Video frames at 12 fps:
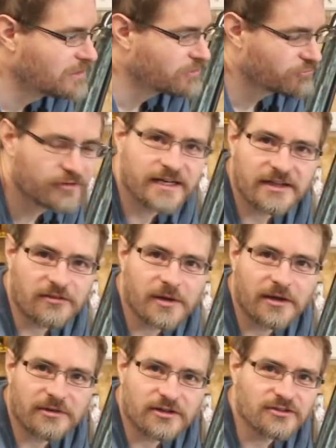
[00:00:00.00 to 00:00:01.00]
Really, at the
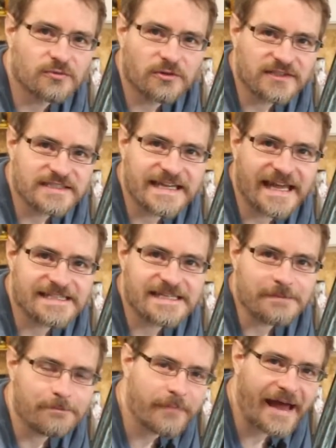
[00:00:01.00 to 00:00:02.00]
moment I just want to get
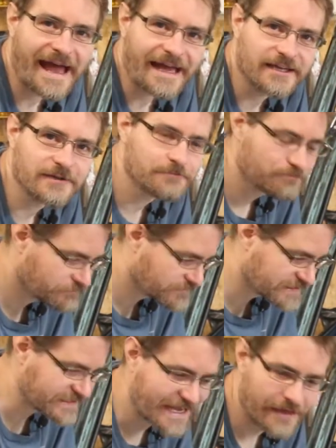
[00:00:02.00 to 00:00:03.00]
it back
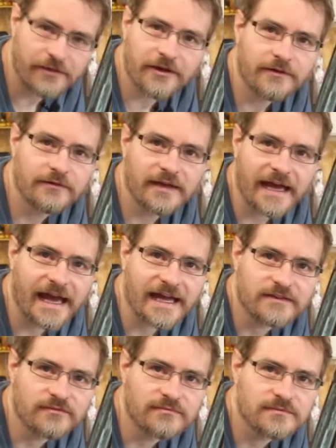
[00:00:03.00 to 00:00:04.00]
together
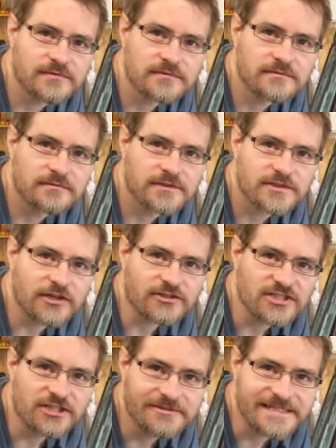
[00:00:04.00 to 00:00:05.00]
and start
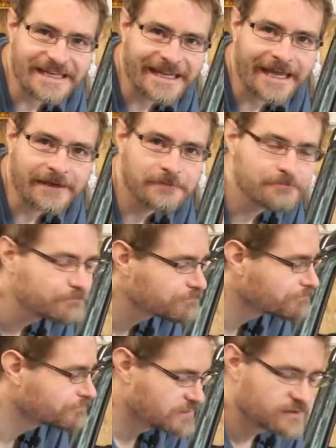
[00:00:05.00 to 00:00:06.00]
to use it again.
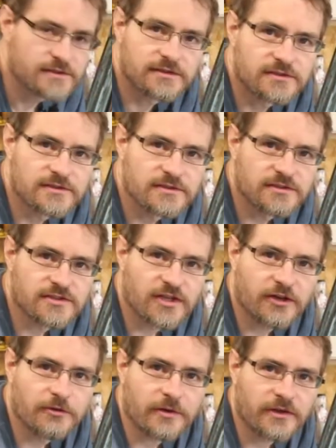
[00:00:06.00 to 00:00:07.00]

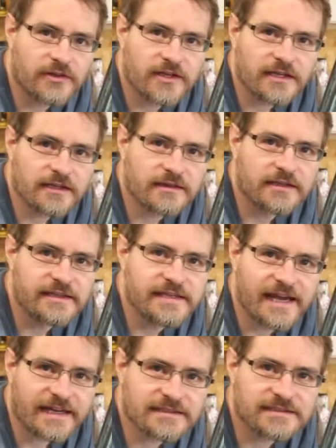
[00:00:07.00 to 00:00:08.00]
So I think the
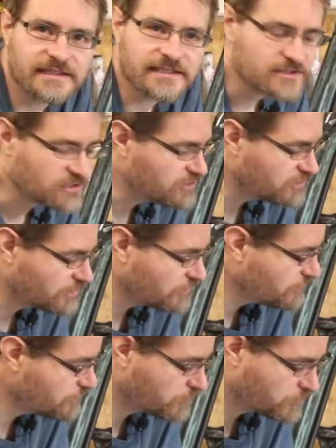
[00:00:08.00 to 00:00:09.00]
next thing to
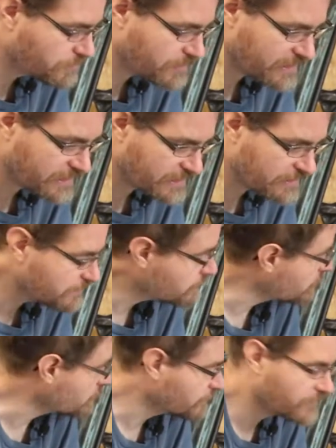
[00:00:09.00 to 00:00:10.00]
do will be,
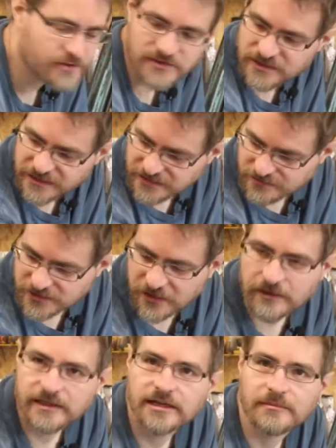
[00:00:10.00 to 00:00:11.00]
well, firstly
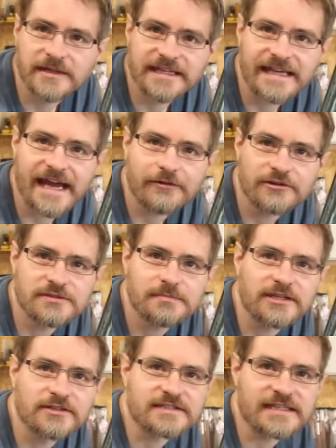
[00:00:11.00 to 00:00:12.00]
tidy up my garage,
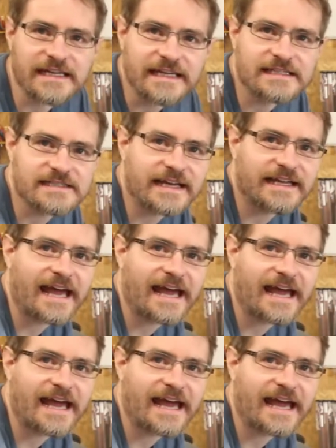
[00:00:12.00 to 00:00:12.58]
because it is an